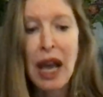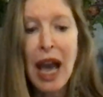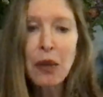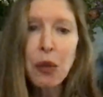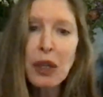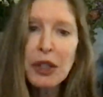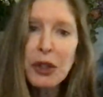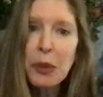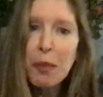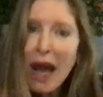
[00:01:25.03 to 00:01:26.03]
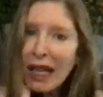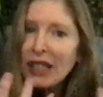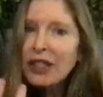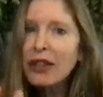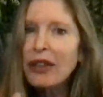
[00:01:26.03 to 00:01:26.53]
And once you
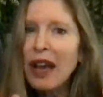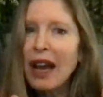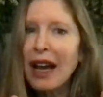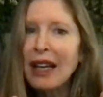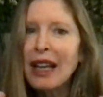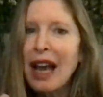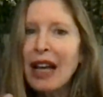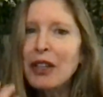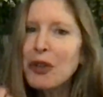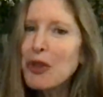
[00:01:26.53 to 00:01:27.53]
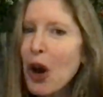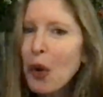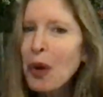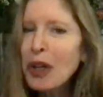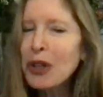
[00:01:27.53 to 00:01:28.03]
master that and you know
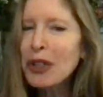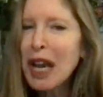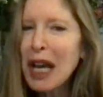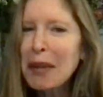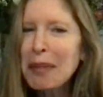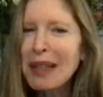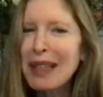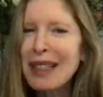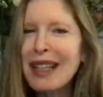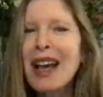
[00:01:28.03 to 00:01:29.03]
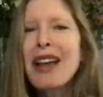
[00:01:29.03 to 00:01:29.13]
what your type is,